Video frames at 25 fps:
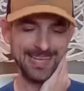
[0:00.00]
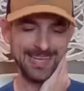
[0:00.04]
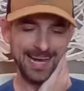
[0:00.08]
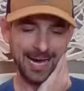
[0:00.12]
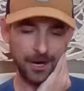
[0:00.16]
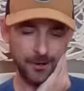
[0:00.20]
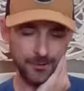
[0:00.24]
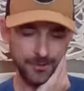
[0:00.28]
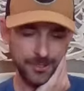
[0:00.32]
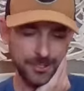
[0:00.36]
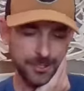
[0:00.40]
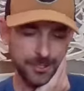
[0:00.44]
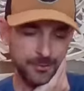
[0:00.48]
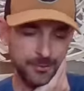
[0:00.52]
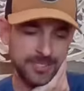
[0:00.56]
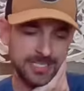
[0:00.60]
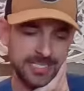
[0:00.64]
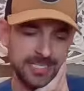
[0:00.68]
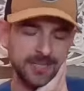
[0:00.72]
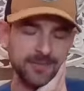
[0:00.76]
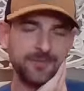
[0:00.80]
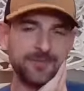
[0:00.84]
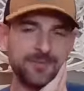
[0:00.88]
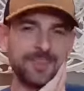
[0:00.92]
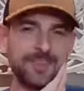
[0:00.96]
How can you
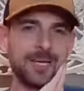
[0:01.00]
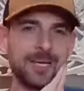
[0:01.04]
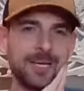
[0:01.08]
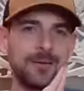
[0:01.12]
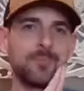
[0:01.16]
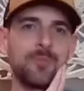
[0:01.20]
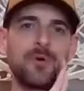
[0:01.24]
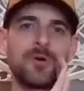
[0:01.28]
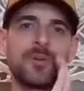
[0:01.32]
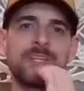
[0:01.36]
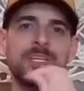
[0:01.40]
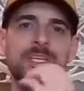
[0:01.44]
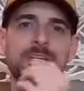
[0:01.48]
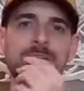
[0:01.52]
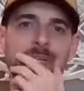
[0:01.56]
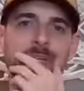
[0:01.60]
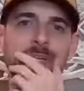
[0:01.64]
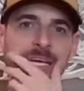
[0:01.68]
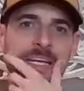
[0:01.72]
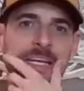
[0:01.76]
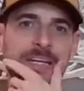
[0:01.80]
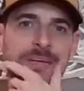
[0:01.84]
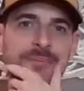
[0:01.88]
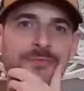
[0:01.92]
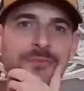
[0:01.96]
give them more than you're
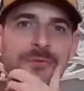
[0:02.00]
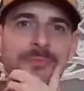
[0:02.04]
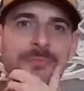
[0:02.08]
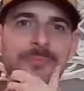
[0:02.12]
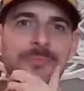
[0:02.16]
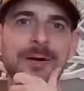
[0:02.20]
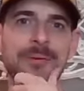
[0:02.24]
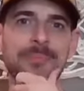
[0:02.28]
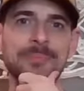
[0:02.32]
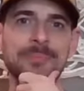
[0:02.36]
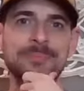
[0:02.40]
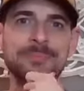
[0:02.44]
getting from them?